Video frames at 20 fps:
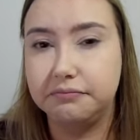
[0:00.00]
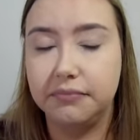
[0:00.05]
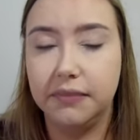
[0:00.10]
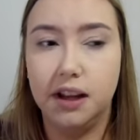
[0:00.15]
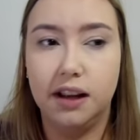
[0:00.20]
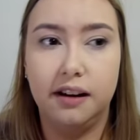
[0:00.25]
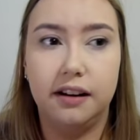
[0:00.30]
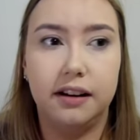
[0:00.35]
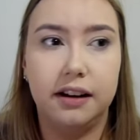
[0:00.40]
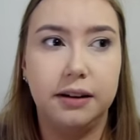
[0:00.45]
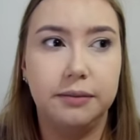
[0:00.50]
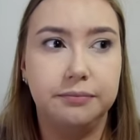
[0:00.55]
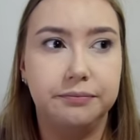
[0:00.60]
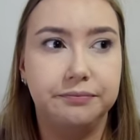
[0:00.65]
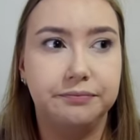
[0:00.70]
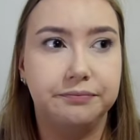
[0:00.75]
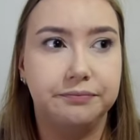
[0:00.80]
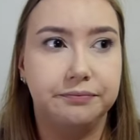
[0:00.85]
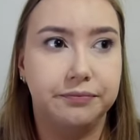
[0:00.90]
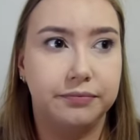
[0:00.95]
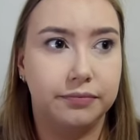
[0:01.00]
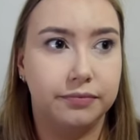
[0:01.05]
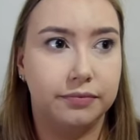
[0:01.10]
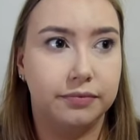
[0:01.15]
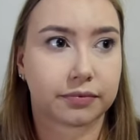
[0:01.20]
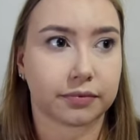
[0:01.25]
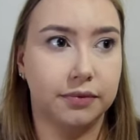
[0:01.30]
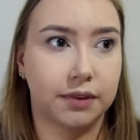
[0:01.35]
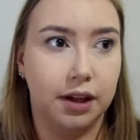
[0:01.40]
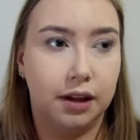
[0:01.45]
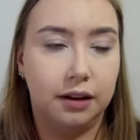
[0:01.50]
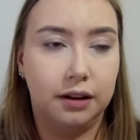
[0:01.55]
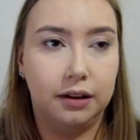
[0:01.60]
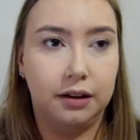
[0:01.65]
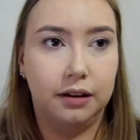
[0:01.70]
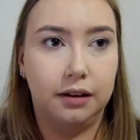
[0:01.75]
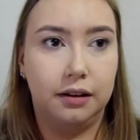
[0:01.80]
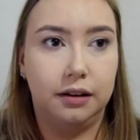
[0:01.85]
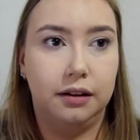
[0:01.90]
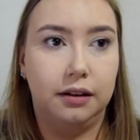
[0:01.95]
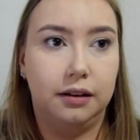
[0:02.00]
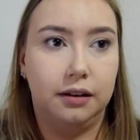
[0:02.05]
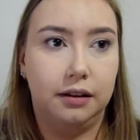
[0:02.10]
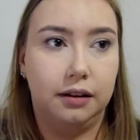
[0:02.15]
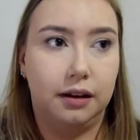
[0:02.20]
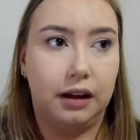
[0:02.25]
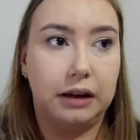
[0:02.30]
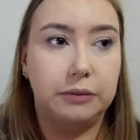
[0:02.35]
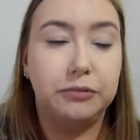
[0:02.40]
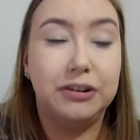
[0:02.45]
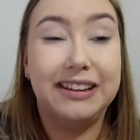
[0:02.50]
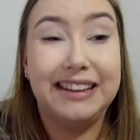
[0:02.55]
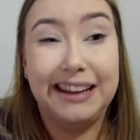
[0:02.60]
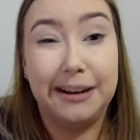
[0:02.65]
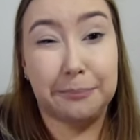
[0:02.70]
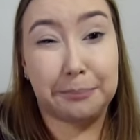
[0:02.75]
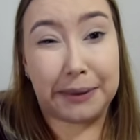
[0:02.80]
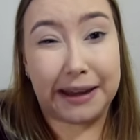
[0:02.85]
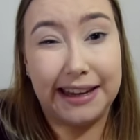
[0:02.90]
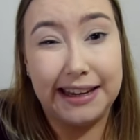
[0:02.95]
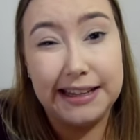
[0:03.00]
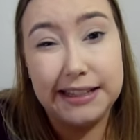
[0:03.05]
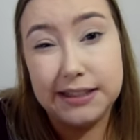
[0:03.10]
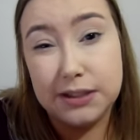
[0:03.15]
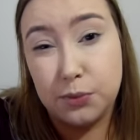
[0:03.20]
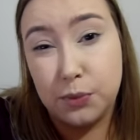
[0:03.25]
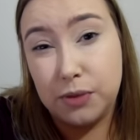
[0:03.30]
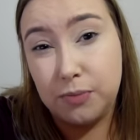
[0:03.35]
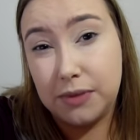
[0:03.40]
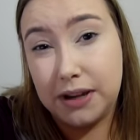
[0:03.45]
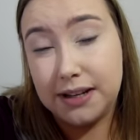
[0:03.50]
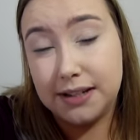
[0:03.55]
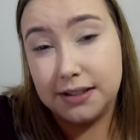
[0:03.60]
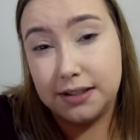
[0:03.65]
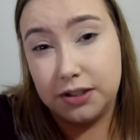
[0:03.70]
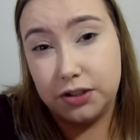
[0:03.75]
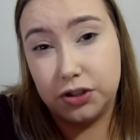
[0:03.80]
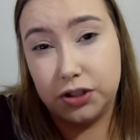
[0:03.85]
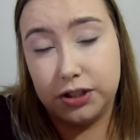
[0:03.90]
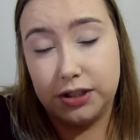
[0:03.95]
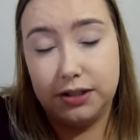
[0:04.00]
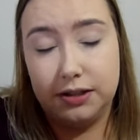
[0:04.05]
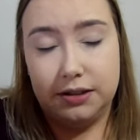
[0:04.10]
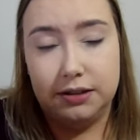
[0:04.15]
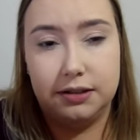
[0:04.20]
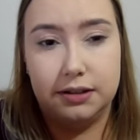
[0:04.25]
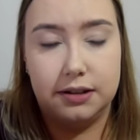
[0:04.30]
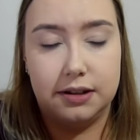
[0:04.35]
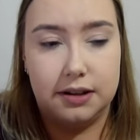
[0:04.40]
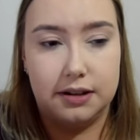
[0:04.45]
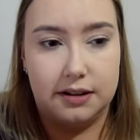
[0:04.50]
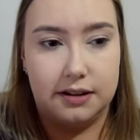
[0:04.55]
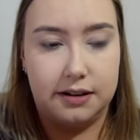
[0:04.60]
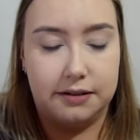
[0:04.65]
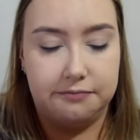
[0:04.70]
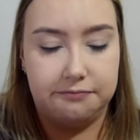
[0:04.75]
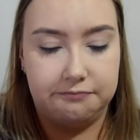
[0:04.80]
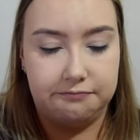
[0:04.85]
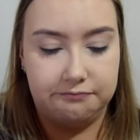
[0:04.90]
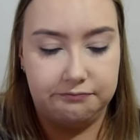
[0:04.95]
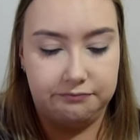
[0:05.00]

I'm really at peace with my decision from